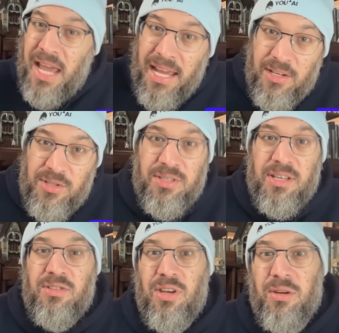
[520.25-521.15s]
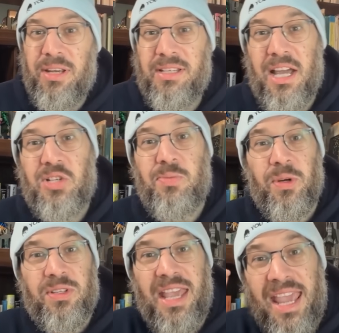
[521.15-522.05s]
Agents can generate dashboards.